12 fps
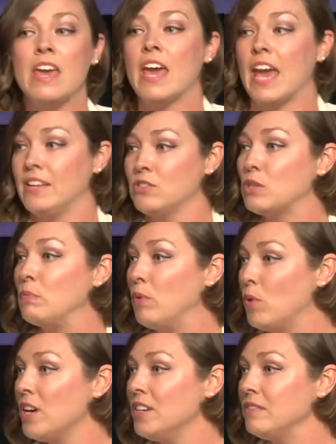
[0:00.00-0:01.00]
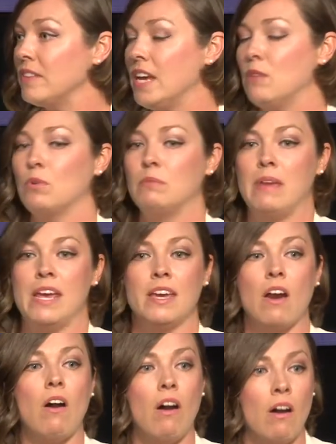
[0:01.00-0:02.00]
and support, it would make
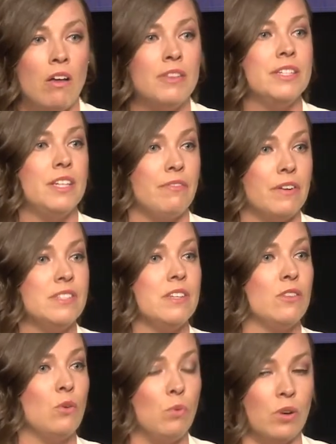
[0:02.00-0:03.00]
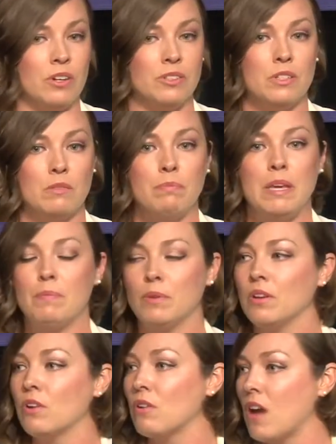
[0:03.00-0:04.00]
all the difference in the world. People
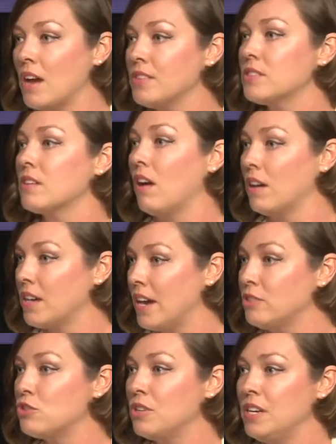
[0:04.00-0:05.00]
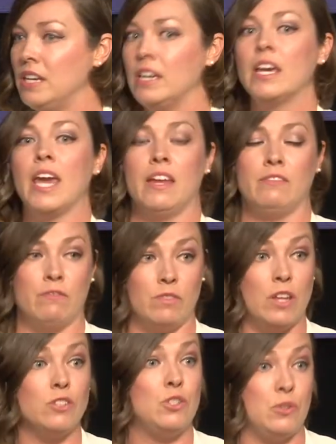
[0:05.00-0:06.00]
across our country can
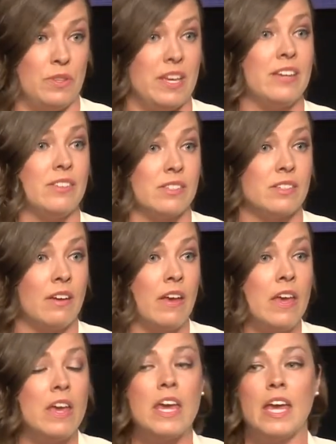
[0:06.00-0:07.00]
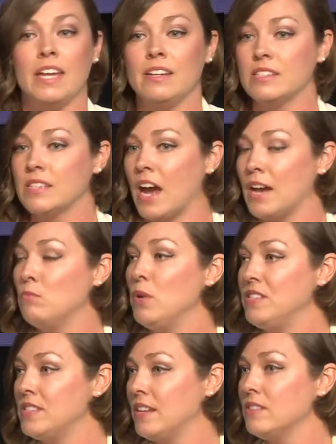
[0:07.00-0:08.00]
do this. It is time we
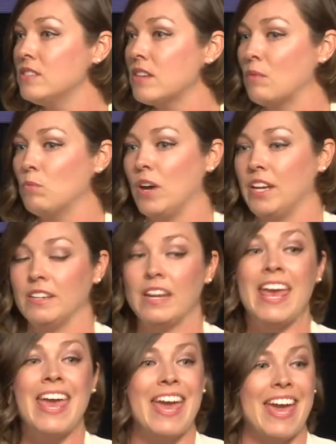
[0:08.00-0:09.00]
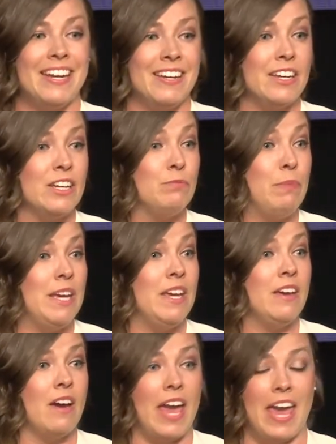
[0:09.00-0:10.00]
send someone, and it could
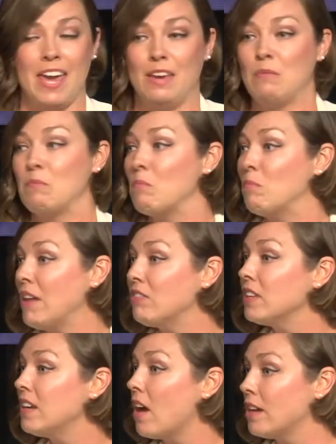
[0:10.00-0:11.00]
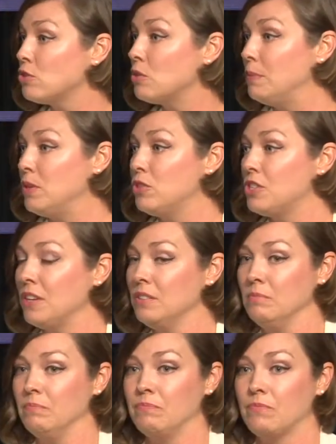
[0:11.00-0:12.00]
be a monthly
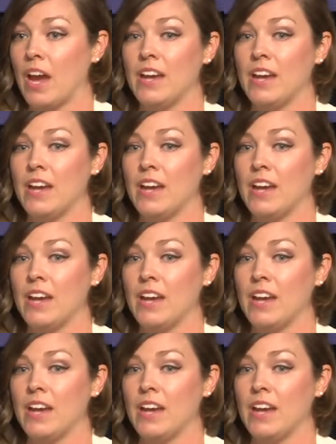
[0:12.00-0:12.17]
contribution. I